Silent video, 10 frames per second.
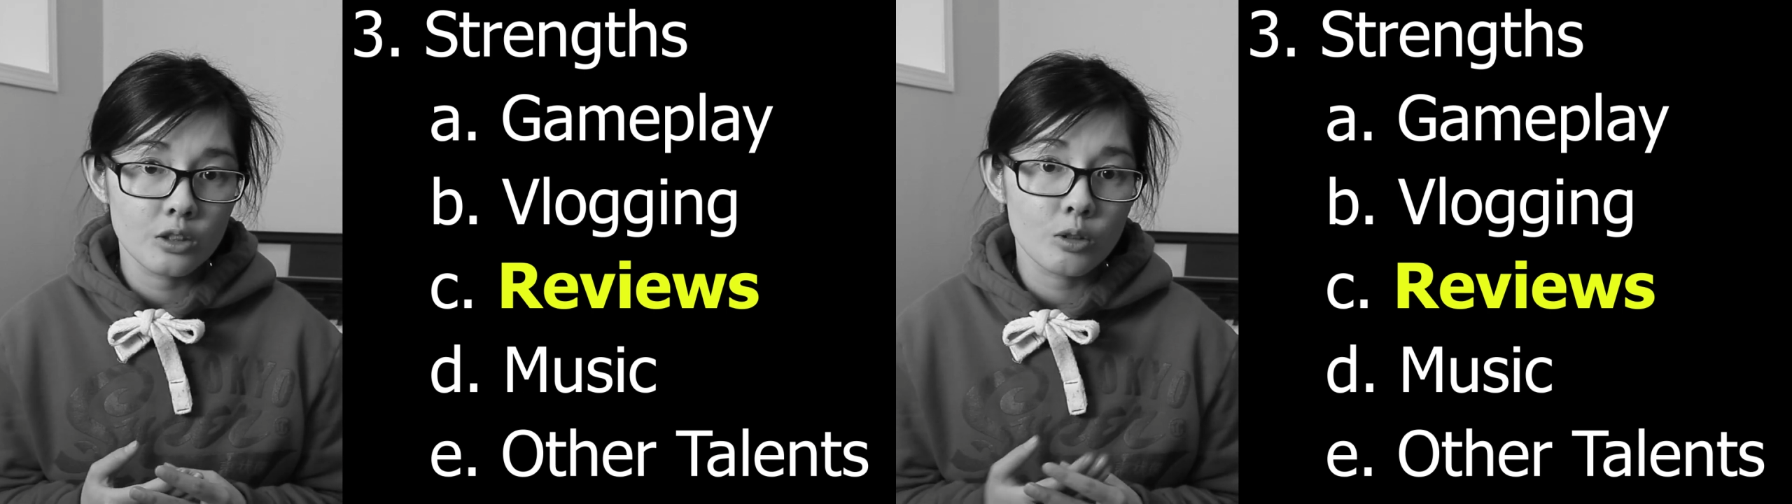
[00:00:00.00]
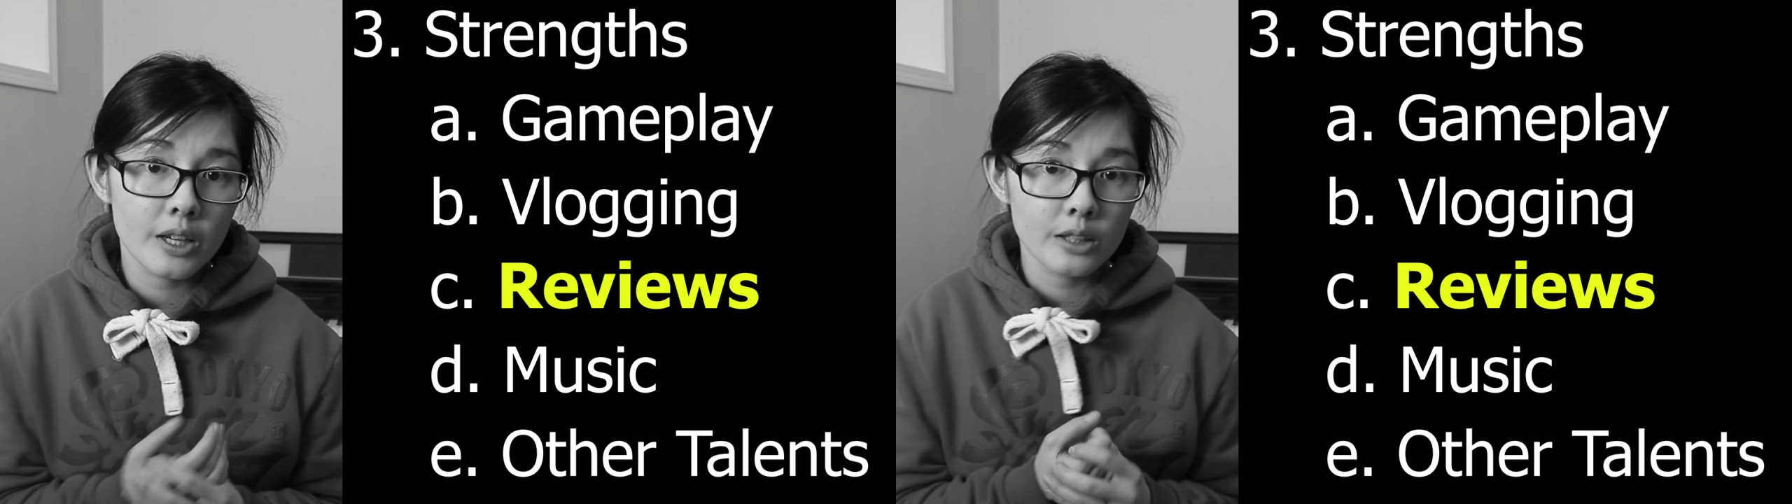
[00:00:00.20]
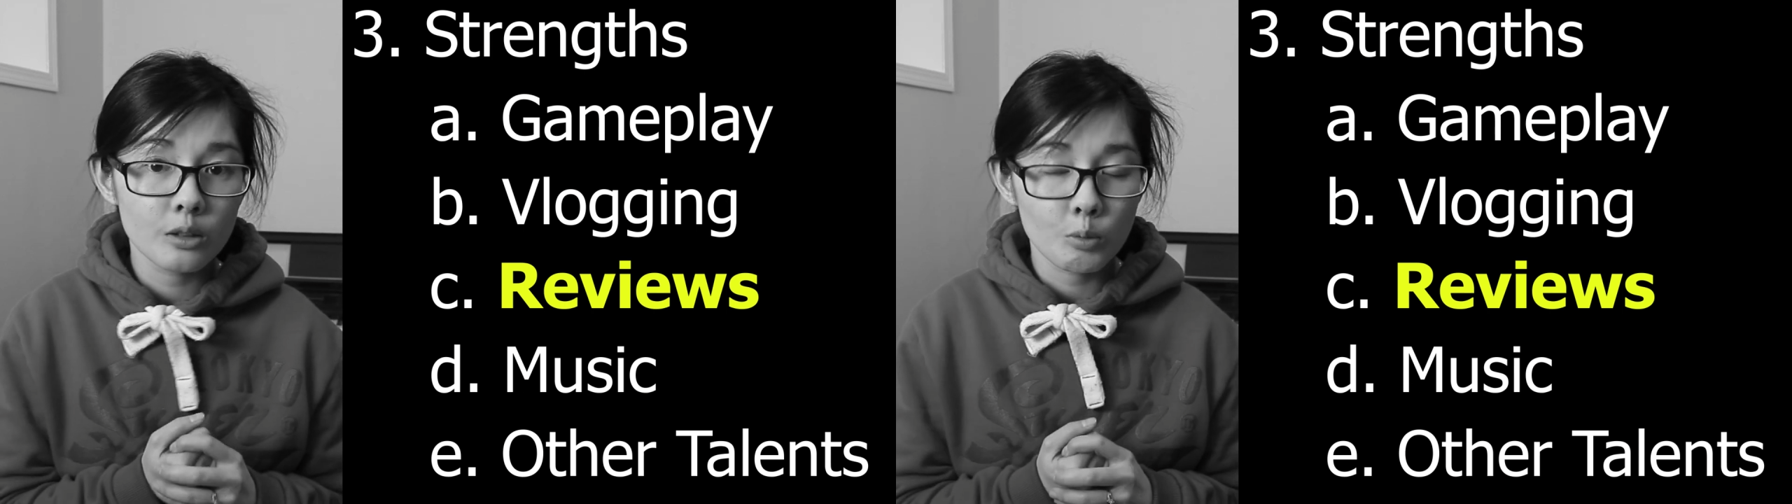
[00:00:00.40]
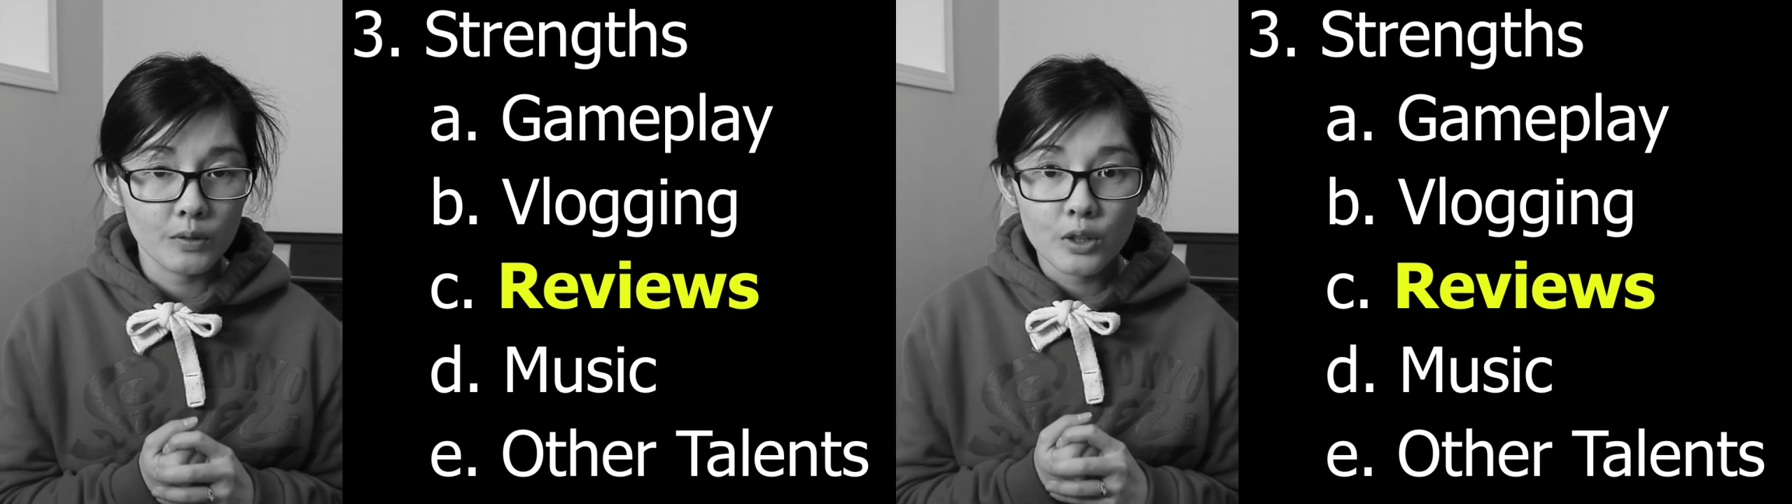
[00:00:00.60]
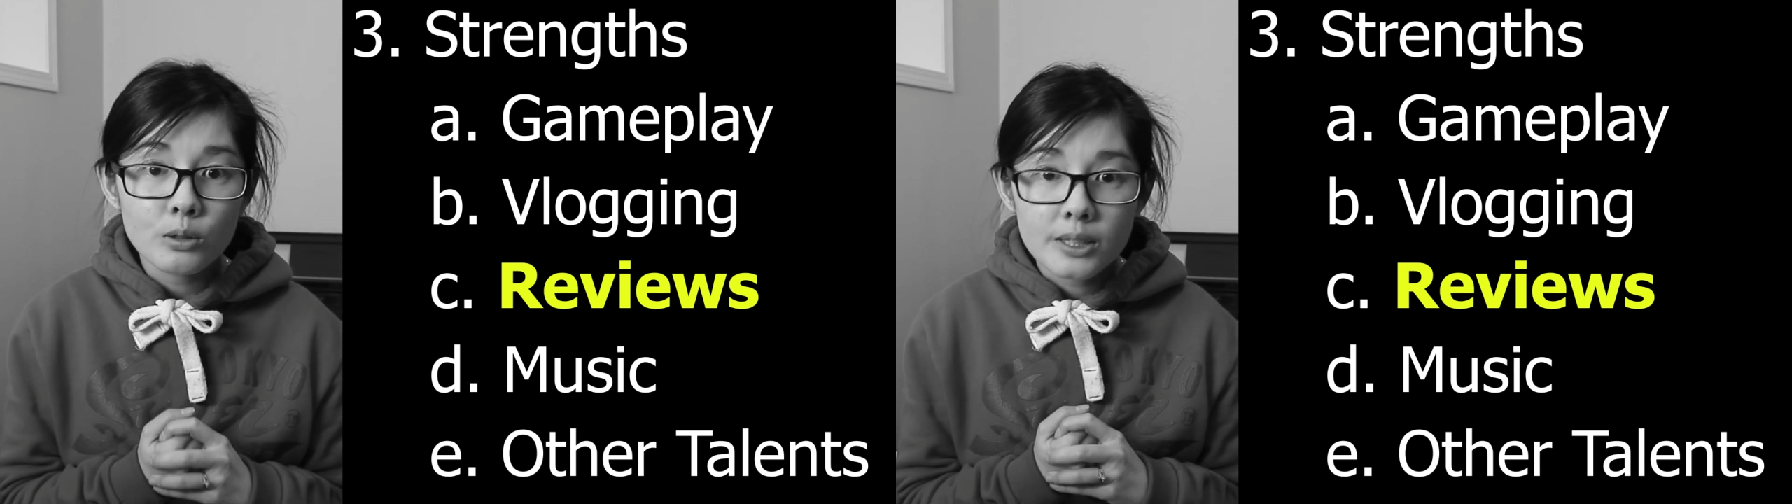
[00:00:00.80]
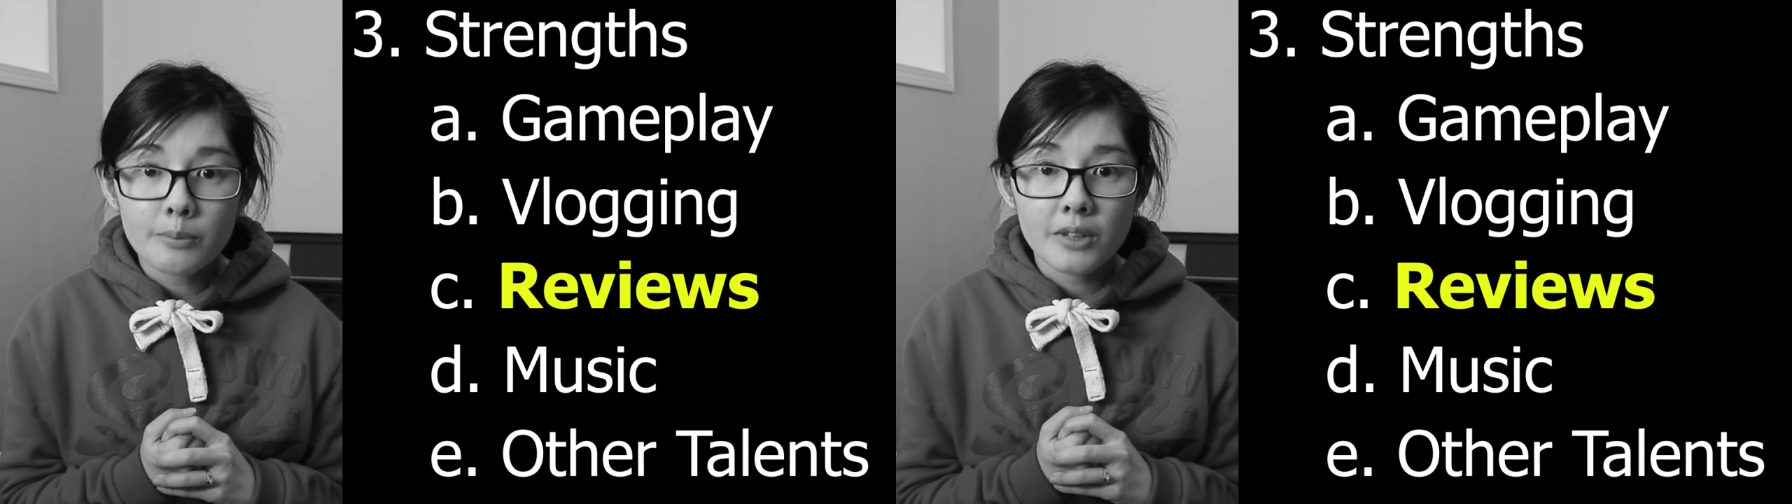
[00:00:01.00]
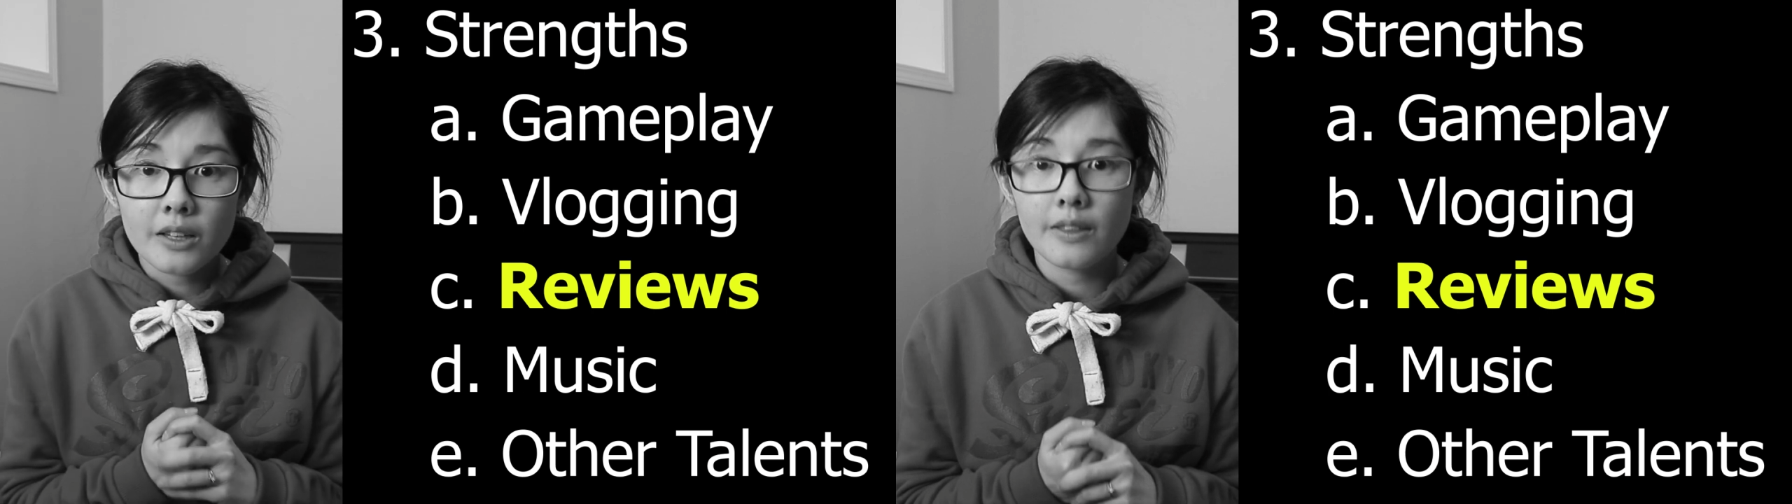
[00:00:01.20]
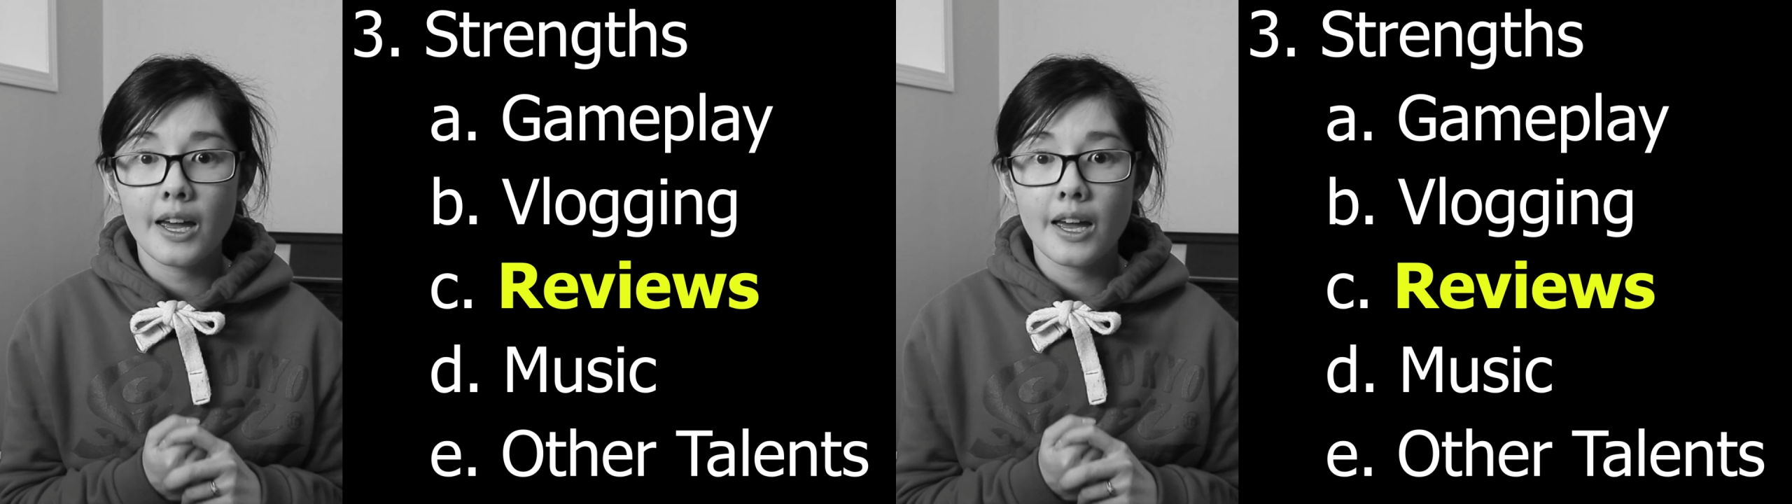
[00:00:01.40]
you can review something